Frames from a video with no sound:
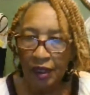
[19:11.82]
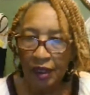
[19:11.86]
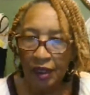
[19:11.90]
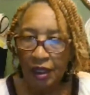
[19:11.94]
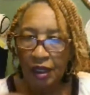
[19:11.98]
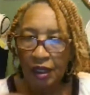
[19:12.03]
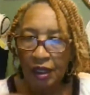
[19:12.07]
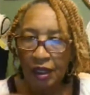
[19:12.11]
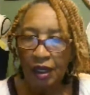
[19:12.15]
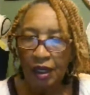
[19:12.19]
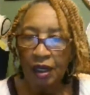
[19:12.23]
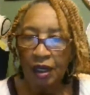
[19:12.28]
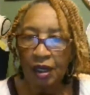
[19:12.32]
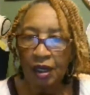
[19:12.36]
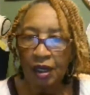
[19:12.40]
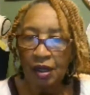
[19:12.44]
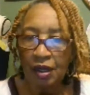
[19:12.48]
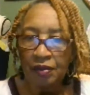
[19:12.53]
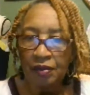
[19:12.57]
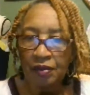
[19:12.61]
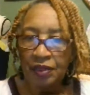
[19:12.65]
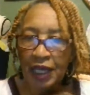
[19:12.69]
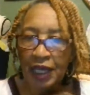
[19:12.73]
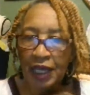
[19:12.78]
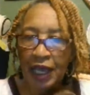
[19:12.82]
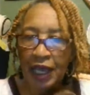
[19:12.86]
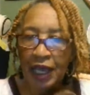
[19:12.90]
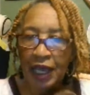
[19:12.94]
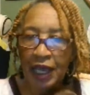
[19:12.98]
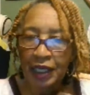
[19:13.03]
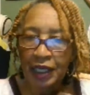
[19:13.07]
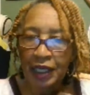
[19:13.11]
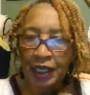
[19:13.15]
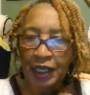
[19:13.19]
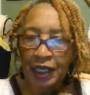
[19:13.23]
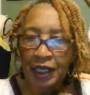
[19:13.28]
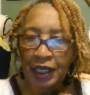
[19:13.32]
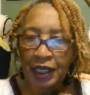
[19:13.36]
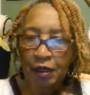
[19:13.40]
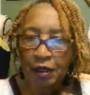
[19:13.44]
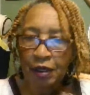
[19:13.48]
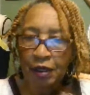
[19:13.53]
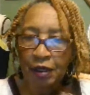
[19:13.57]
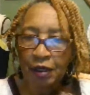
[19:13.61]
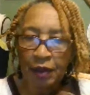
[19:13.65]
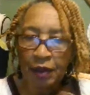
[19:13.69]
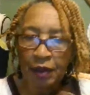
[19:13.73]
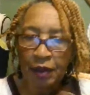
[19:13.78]
Oh, thank you, baby
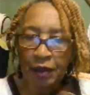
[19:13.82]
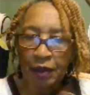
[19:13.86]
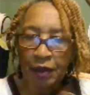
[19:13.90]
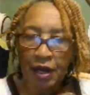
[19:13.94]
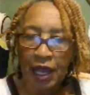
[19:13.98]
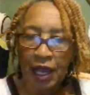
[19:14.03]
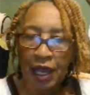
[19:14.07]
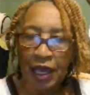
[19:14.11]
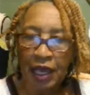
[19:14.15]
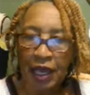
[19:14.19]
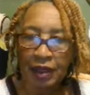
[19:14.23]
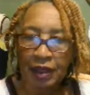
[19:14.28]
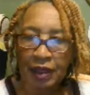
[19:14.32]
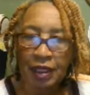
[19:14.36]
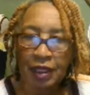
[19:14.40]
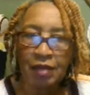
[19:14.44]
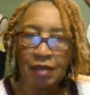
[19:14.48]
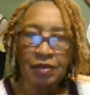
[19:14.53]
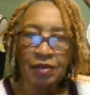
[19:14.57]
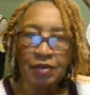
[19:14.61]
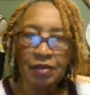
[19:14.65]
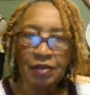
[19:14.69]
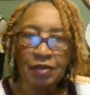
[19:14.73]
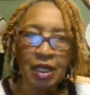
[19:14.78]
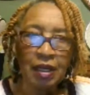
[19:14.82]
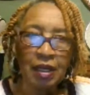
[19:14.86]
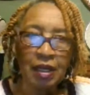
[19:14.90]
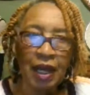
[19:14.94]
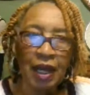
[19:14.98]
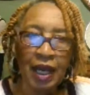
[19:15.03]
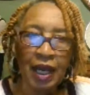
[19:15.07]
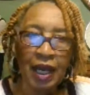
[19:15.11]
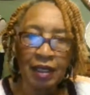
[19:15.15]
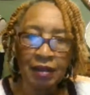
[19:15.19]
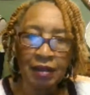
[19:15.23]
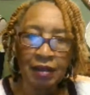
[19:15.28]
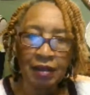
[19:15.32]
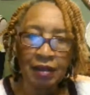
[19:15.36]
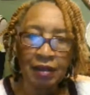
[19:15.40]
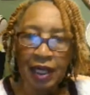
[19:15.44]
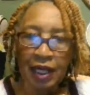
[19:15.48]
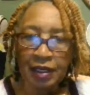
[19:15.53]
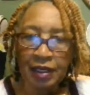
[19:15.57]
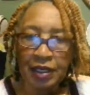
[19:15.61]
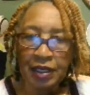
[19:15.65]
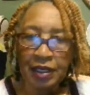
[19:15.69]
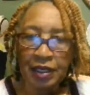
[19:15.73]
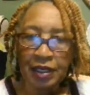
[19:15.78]
girl. 8 thumbs up. I'll
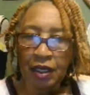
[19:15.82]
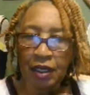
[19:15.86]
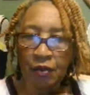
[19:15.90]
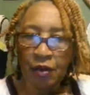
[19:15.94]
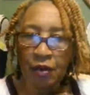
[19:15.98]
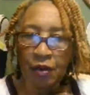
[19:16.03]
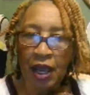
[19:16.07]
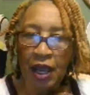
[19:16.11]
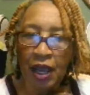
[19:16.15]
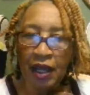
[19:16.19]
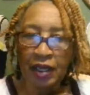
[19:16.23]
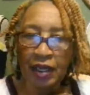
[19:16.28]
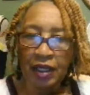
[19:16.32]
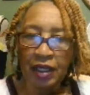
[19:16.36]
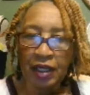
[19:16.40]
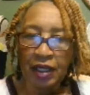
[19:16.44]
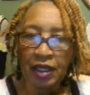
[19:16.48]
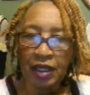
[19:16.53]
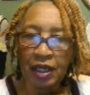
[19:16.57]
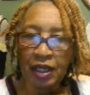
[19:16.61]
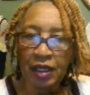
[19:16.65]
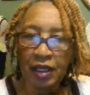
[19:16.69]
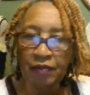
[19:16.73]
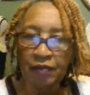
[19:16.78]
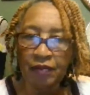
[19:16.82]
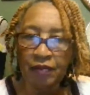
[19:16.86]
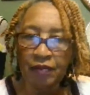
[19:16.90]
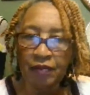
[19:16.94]
take it where I can get it.